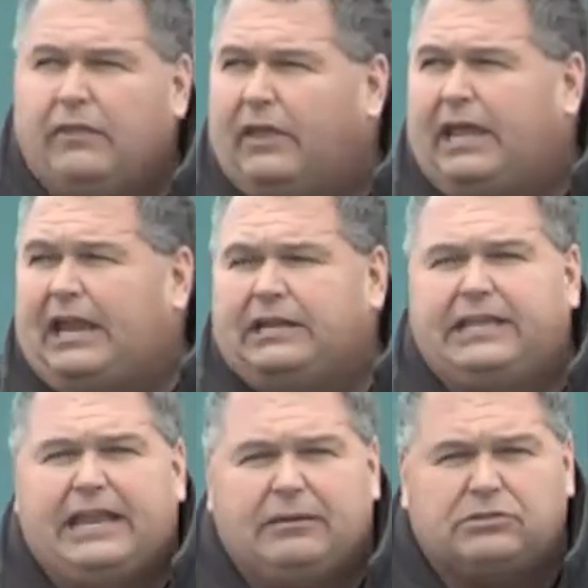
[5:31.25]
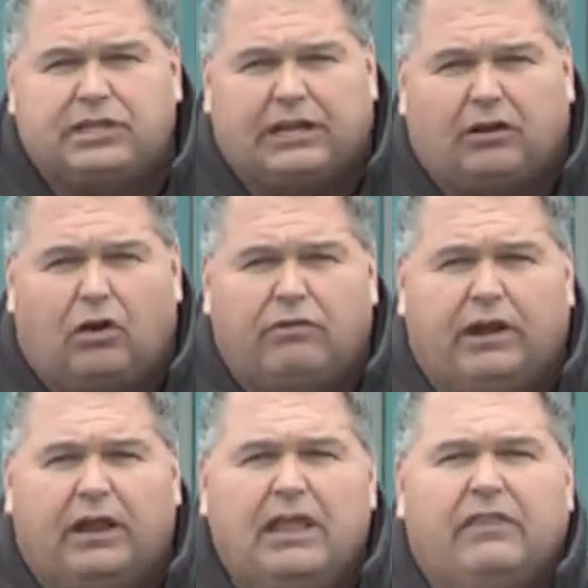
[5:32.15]
They got an addendum sticker over
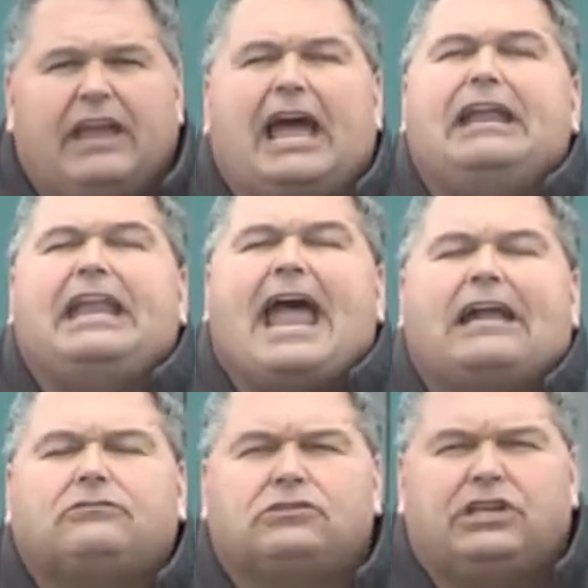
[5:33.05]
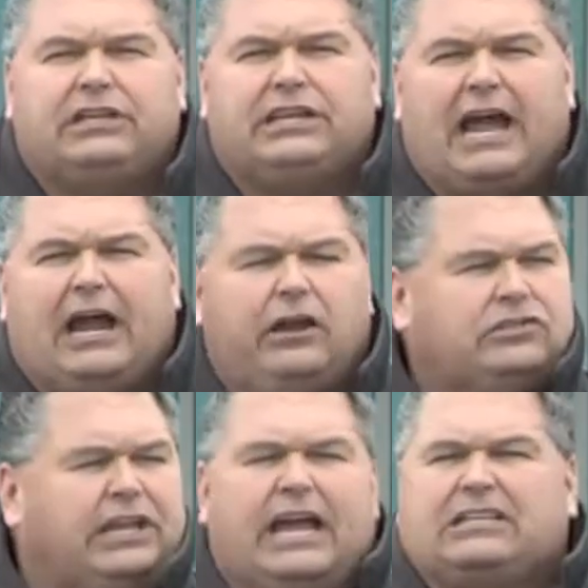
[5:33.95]
here. They got nitrous in tires,
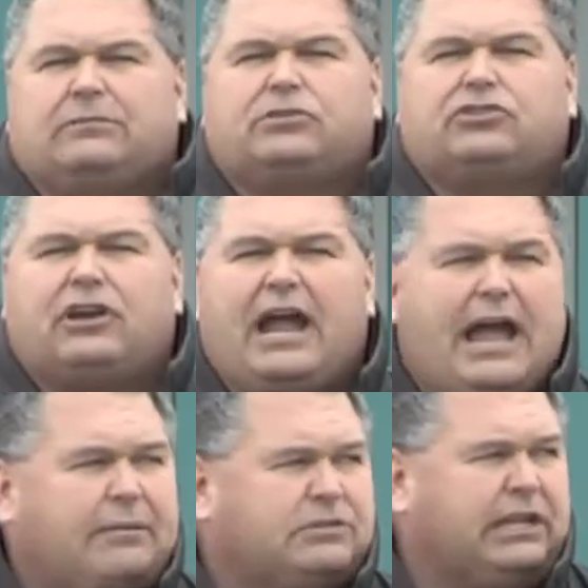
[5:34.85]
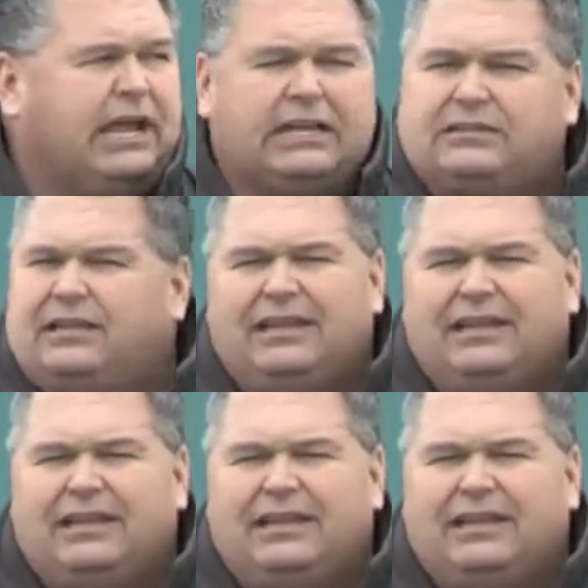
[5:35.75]
and they got some stripes, and they got,